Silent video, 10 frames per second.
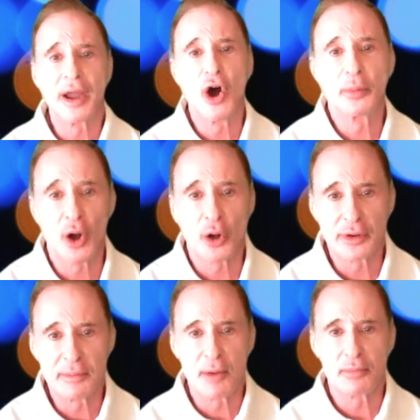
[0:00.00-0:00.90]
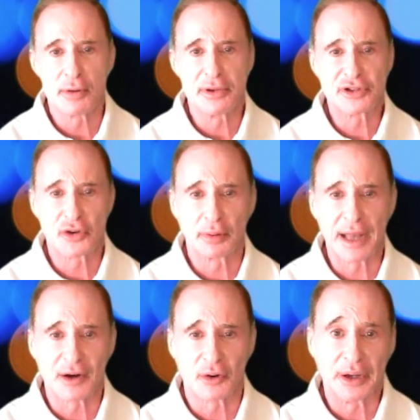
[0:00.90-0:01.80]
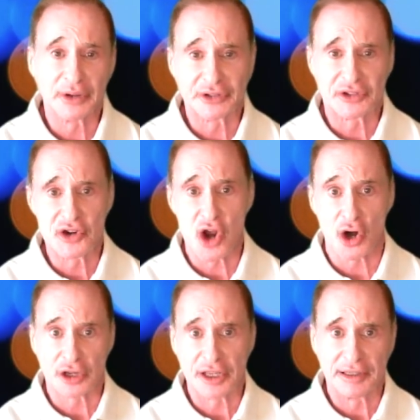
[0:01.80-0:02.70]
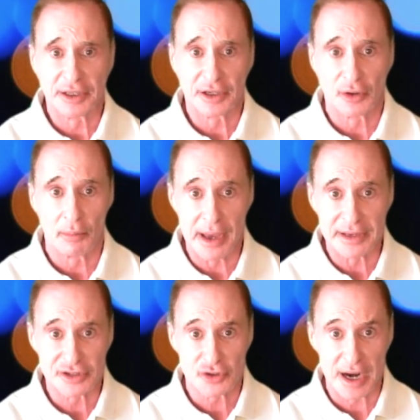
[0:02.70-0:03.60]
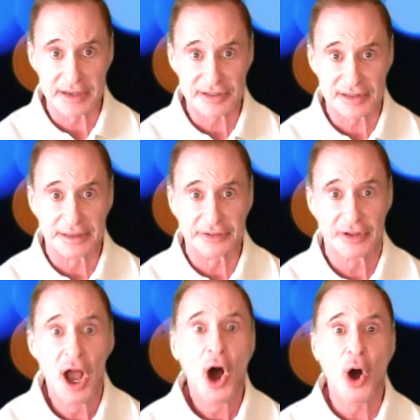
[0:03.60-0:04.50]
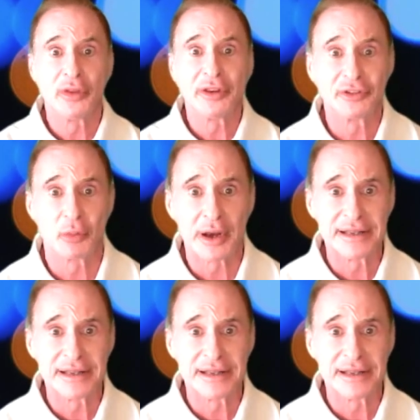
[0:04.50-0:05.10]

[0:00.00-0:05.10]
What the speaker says: hope you all remember Mr. Blackwell's snarky little best dress list. Oh, this is what he